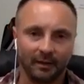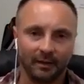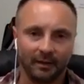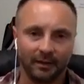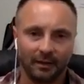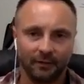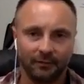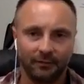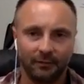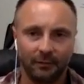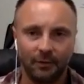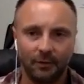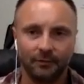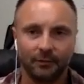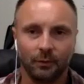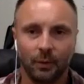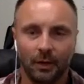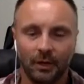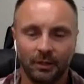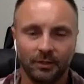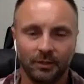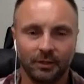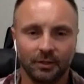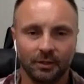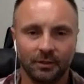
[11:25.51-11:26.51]
Like if you have
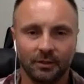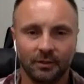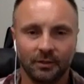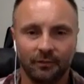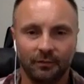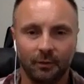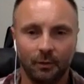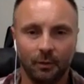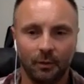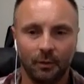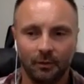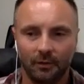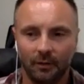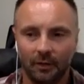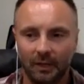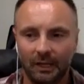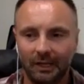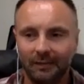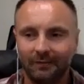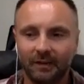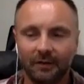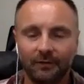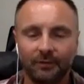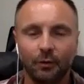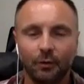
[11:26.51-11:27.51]
questions,
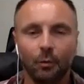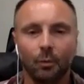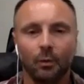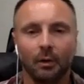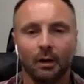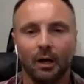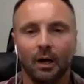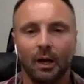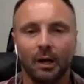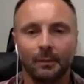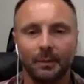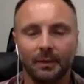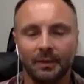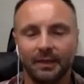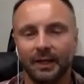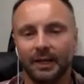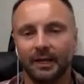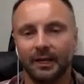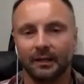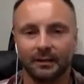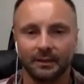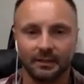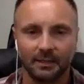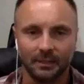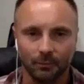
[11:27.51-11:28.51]
even if you want to
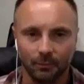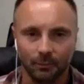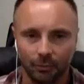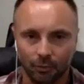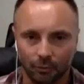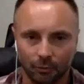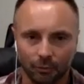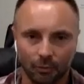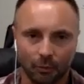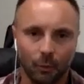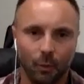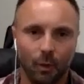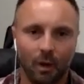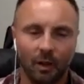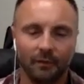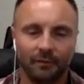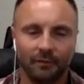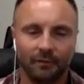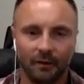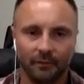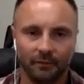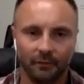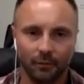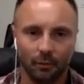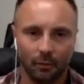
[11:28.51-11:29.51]
hypothetically see what you could
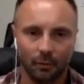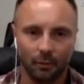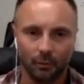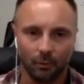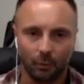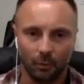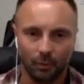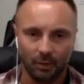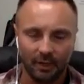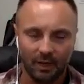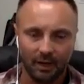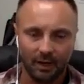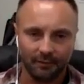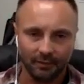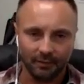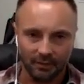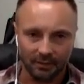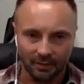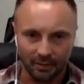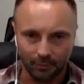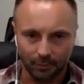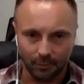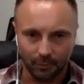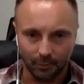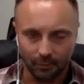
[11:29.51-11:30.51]
qualify for, we have a
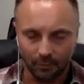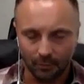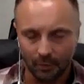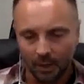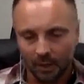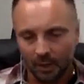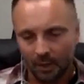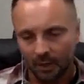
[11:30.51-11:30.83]
simple